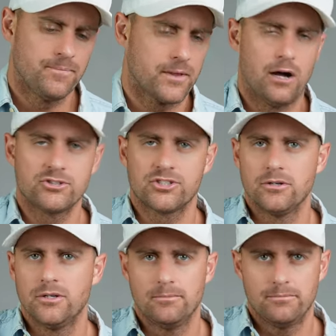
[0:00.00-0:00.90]
I'll show
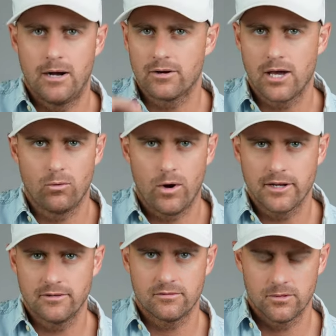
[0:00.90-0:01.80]
you, I'll kind of
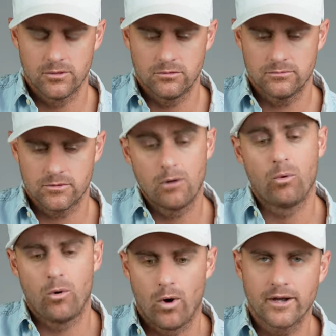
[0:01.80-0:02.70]
walk you through, or I
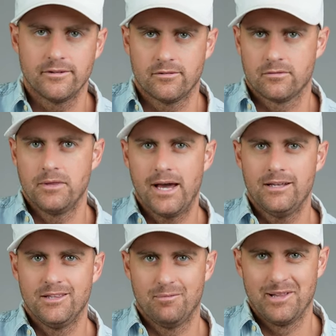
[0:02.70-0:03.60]
won't walk you through that
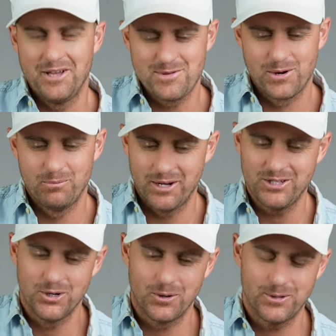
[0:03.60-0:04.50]
in the playthrough, but
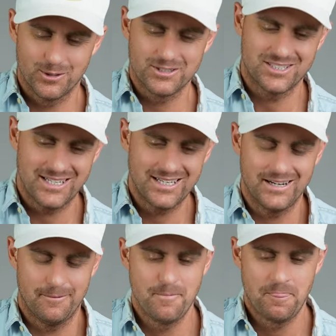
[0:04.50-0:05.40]
you'll you'll see
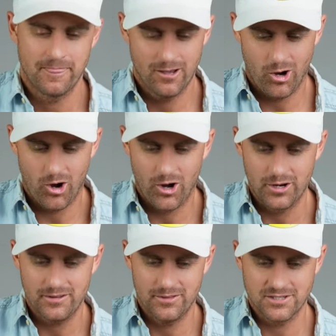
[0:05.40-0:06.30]
it
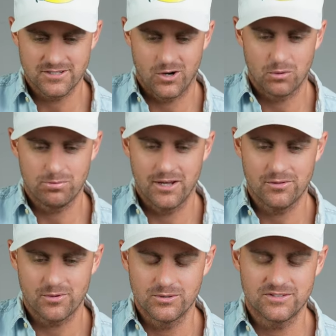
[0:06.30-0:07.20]
on the song
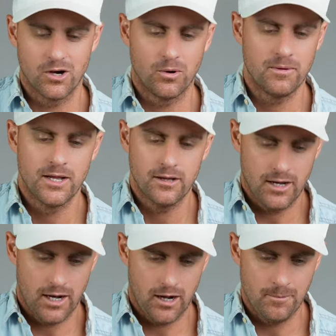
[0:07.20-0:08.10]
playthrough. So,
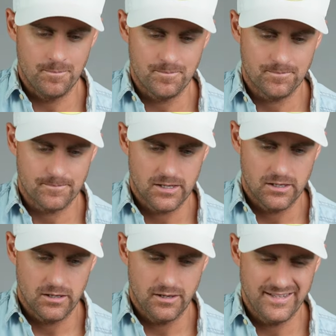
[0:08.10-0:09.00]
um,
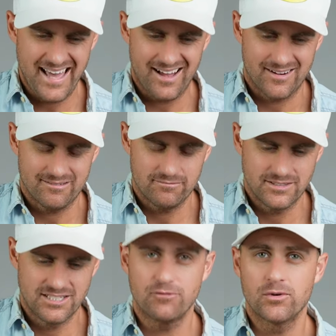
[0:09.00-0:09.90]
yeah,
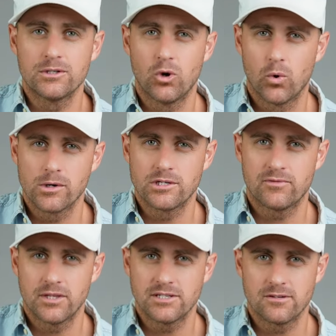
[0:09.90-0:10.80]
different chords
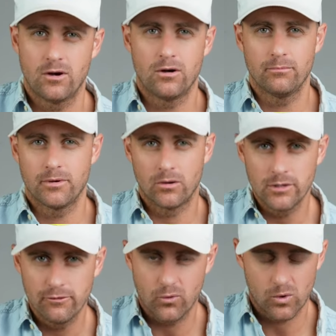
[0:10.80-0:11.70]
for this song, but
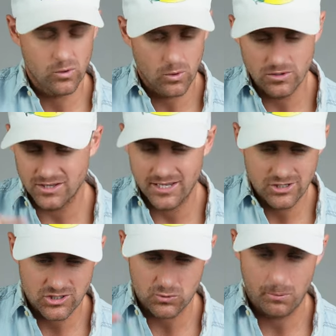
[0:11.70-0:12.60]
only four chords, and they
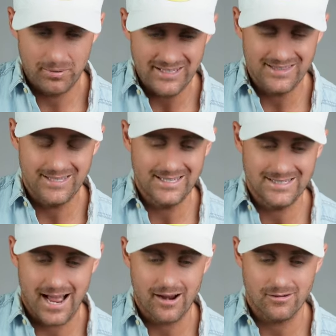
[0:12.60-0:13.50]
just repeat the
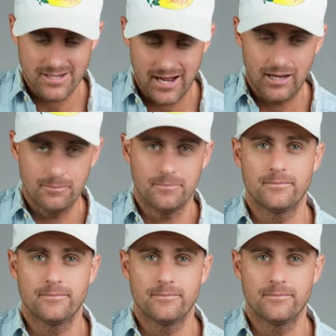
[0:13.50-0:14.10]
entire time.